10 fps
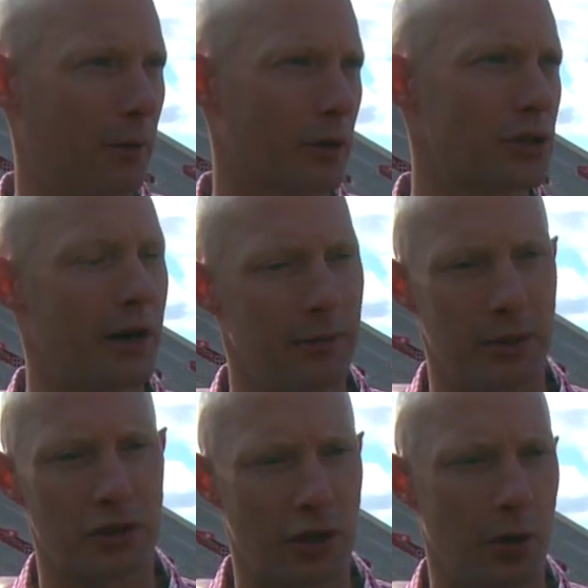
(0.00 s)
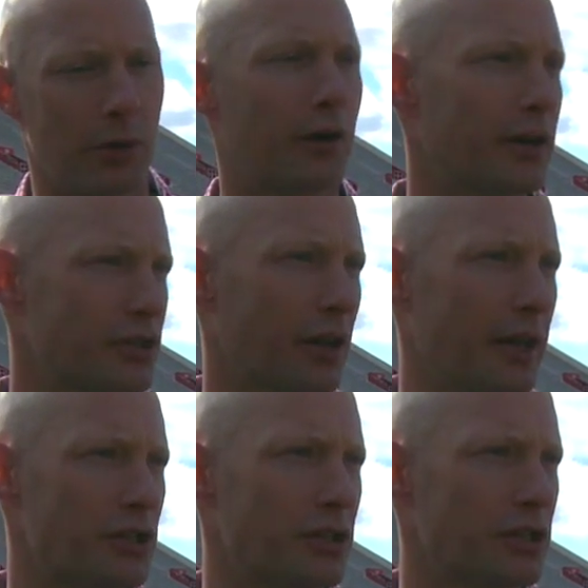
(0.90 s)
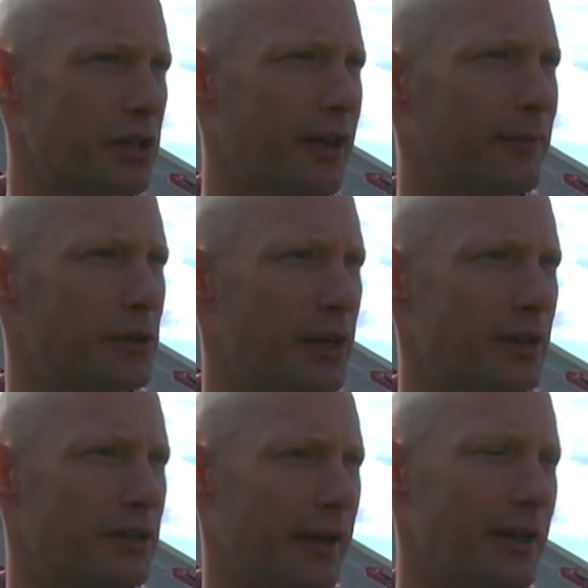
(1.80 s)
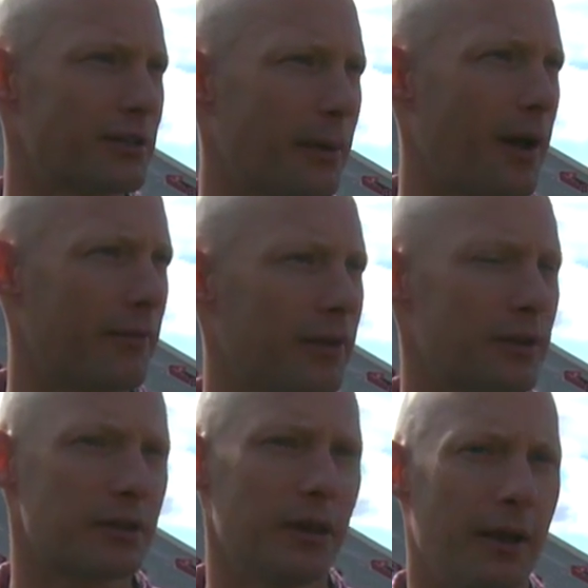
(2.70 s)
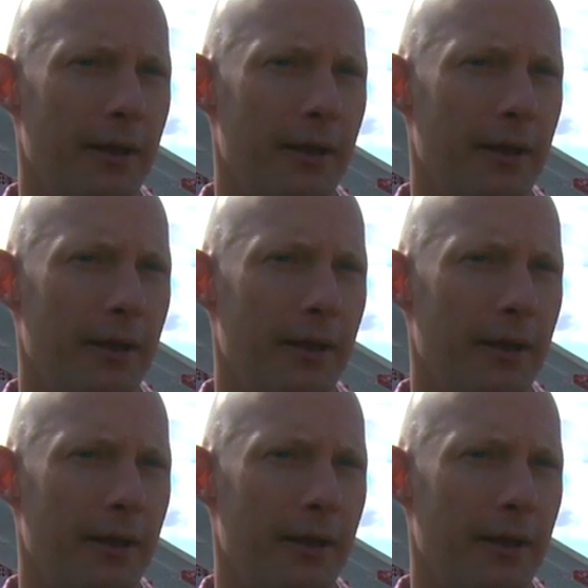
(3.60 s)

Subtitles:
And we're trying to be slow with our installation just to give them a chance to gain some confidence.